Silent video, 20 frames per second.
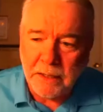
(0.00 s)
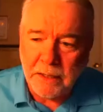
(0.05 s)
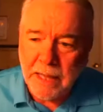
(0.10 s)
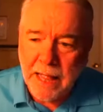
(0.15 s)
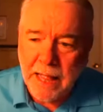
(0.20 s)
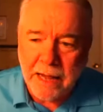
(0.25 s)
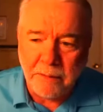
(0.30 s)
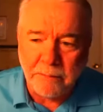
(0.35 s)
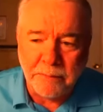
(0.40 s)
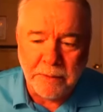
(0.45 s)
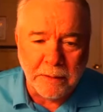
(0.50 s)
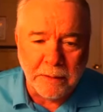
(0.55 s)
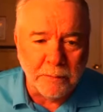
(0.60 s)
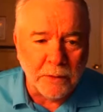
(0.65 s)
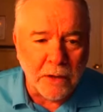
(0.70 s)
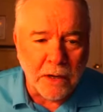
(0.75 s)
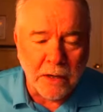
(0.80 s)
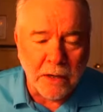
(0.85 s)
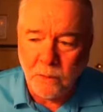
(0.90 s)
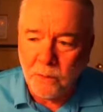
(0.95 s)
lot of
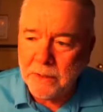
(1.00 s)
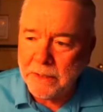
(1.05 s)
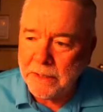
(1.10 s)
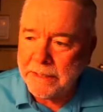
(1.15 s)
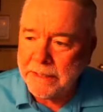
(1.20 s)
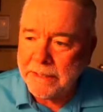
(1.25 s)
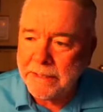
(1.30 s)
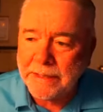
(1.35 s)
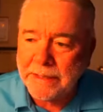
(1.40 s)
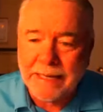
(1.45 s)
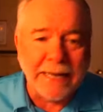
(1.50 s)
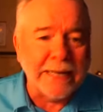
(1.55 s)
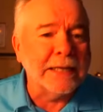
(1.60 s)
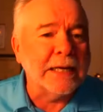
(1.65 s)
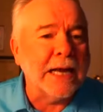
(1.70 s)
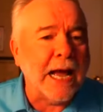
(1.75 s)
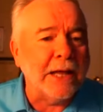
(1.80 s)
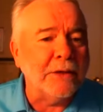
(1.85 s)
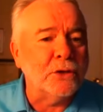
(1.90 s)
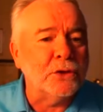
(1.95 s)
people aren't willing, and thank
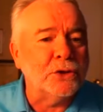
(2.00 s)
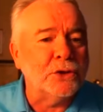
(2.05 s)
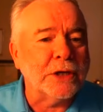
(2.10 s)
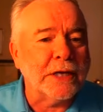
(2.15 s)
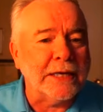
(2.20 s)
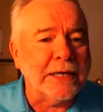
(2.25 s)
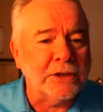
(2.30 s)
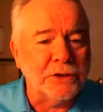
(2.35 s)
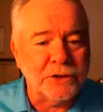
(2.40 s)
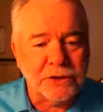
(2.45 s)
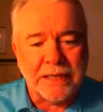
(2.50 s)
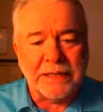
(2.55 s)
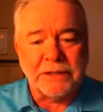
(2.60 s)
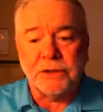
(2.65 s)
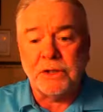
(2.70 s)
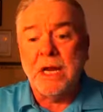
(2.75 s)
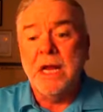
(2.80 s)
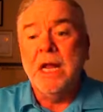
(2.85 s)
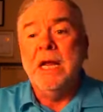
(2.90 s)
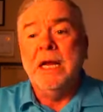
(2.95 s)
God there's kids.
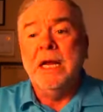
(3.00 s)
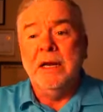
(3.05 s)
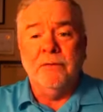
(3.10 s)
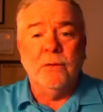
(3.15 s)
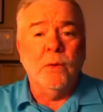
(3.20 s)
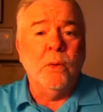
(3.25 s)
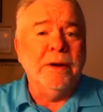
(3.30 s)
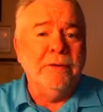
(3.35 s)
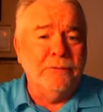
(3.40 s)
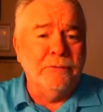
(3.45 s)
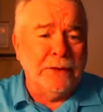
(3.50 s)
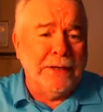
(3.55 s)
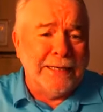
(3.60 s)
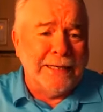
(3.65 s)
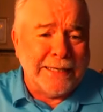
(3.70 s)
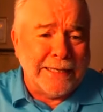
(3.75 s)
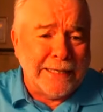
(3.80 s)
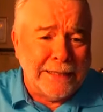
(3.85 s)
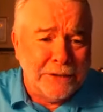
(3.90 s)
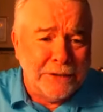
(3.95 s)
That's if it wasn't for the
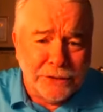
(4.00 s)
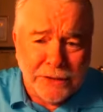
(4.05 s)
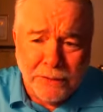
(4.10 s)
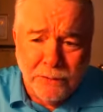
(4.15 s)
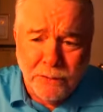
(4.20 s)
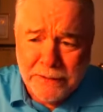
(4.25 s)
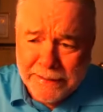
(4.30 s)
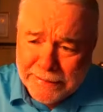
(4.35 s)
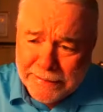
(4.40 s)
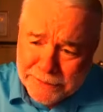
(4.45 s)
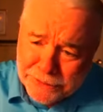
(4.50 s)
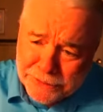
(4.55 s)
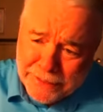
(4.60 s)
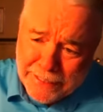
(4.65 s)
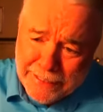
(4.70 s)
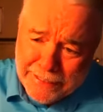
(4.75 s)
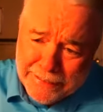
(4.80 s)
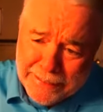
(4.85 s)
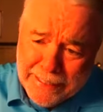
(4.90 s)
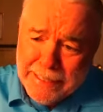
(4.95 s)
kids, I wouldn't have
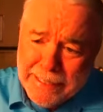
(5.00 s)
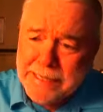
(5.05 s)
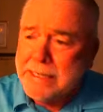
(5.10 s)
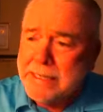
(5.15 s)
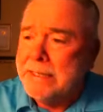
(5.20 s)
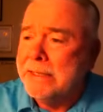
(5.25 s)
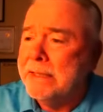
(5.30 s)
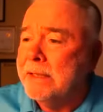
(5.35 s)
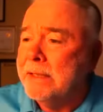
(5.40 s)
stayed in.